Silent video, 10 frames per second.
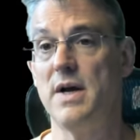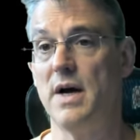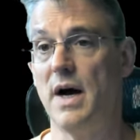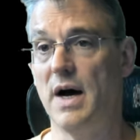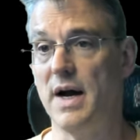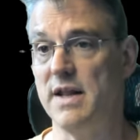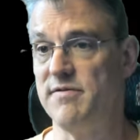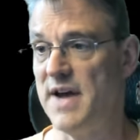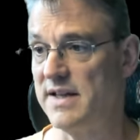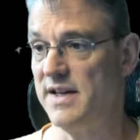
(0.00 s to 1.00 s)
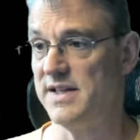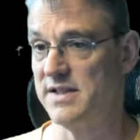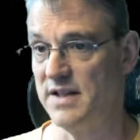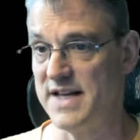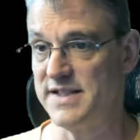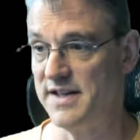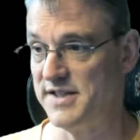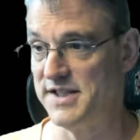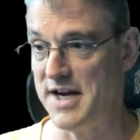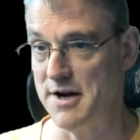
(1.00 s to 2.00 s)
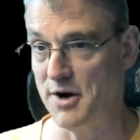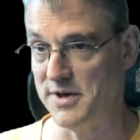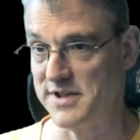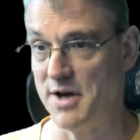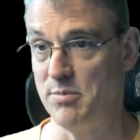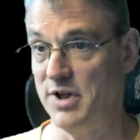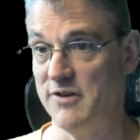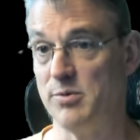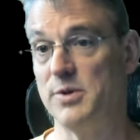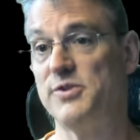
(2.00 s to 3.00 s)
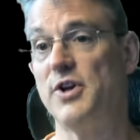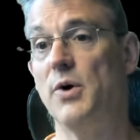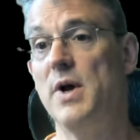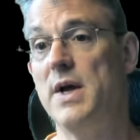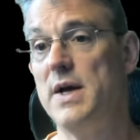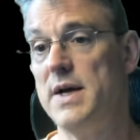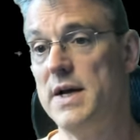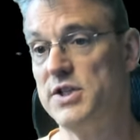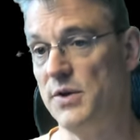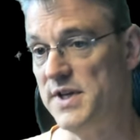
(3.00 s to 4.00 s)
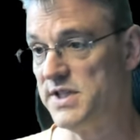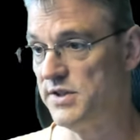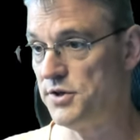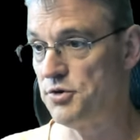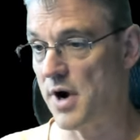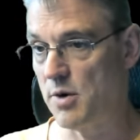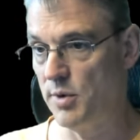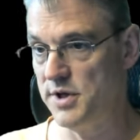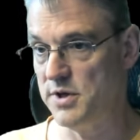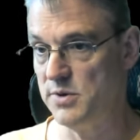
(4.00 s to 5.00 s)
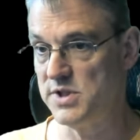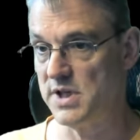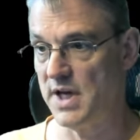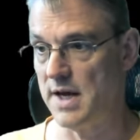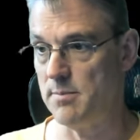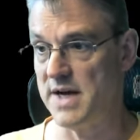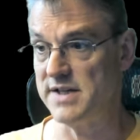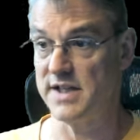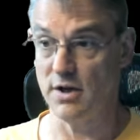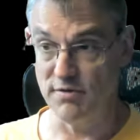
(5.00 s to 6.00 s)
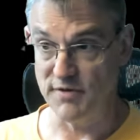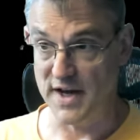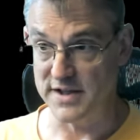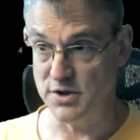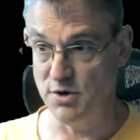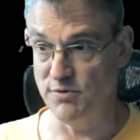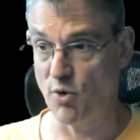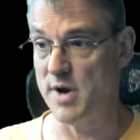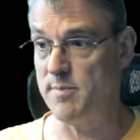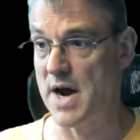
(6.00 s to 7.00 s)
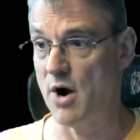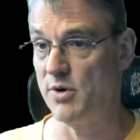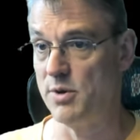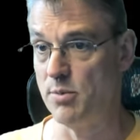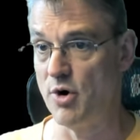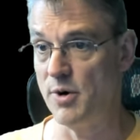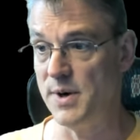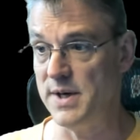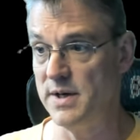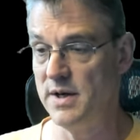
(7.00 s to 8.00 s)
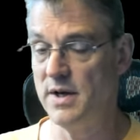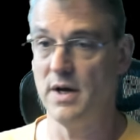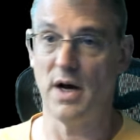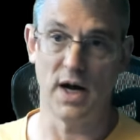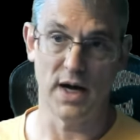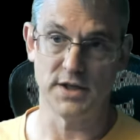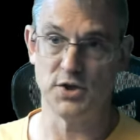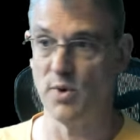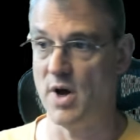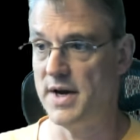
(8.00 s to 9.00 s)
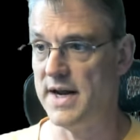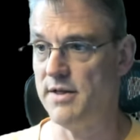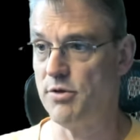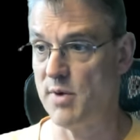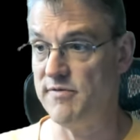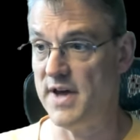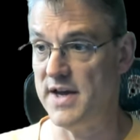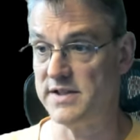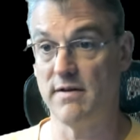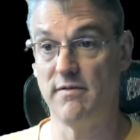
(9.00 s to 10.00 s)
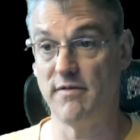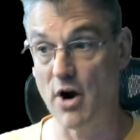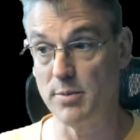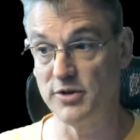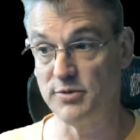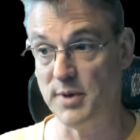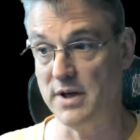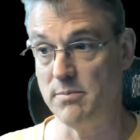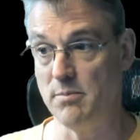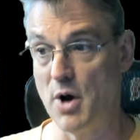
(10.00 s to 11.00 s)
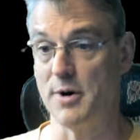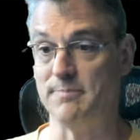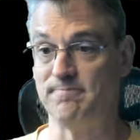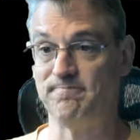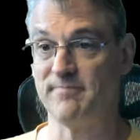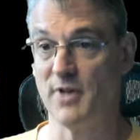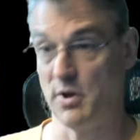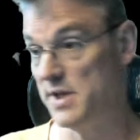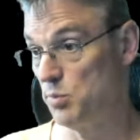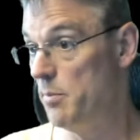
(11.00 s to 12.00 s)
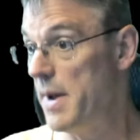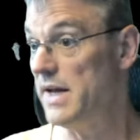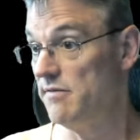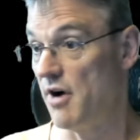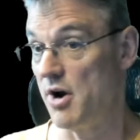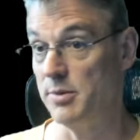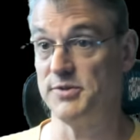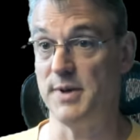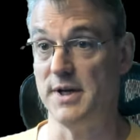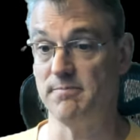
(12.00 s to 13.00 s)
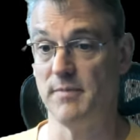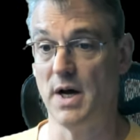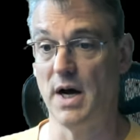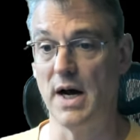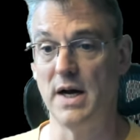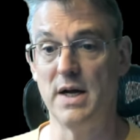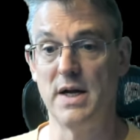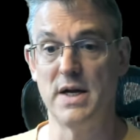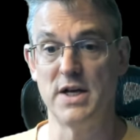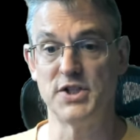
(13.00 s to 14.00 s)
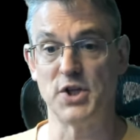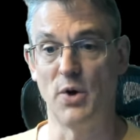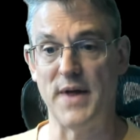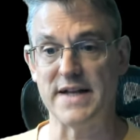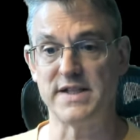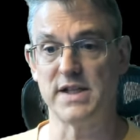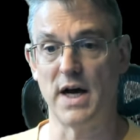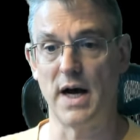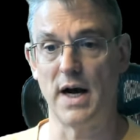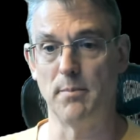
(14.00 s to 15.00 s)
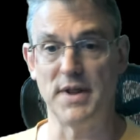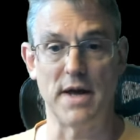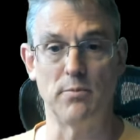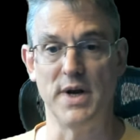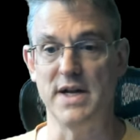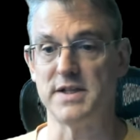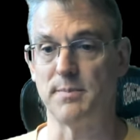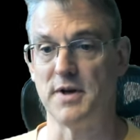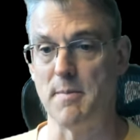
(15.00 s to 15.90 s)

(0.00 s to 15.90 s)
Uh, and the fact that it's less than a C note is unbelievable. So, so this is the trick we'll use to get my single phase 240 power in the brewery uh, to run a three-phase variable speed motor. This will make it variable speed. Uh, so that's, uh, but then we need something to